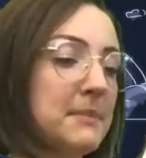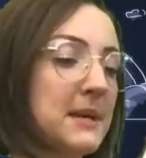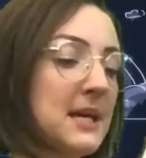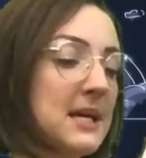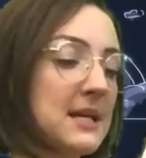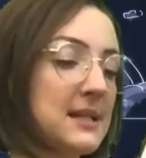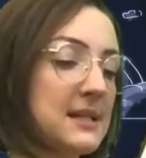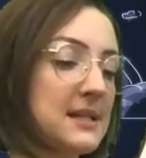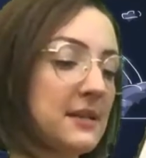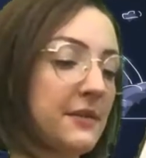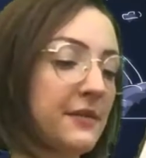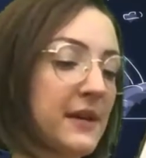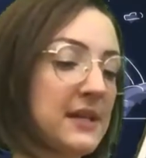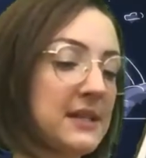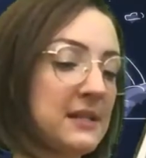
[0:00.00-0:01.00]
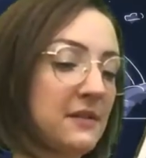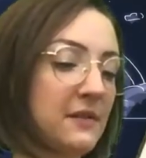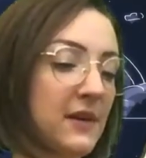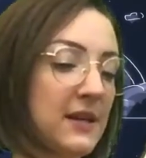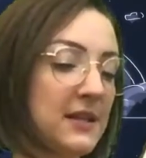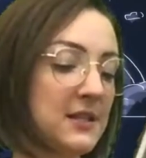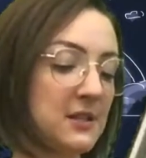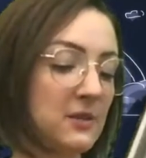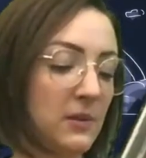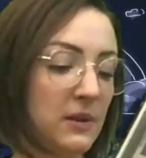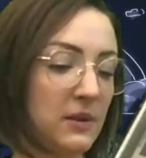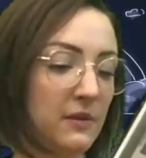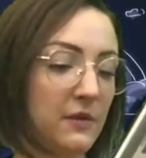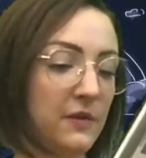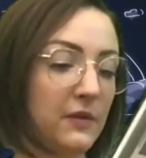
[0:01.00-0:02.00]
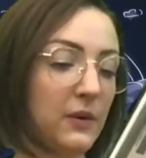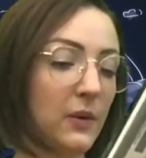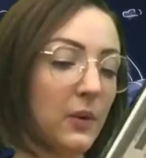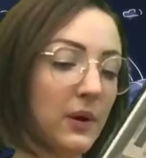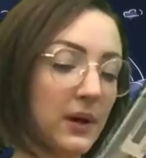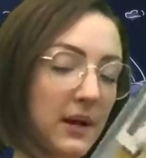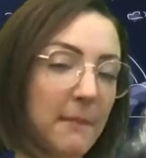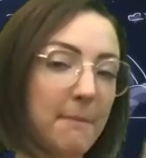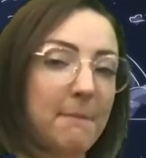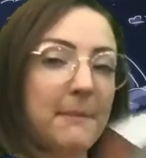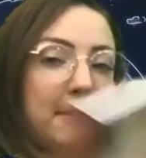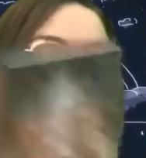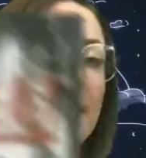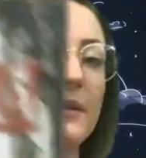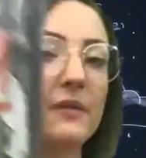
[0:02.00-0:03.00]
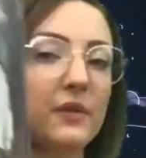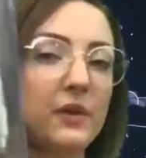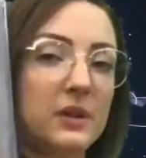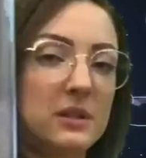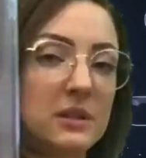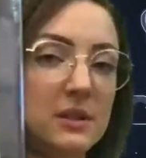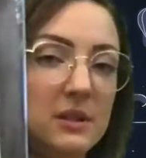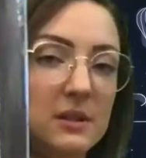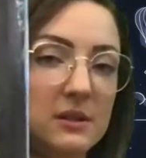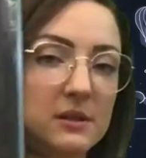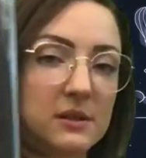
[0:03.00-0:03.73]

Beast, face to face with the Florida Bigfoot.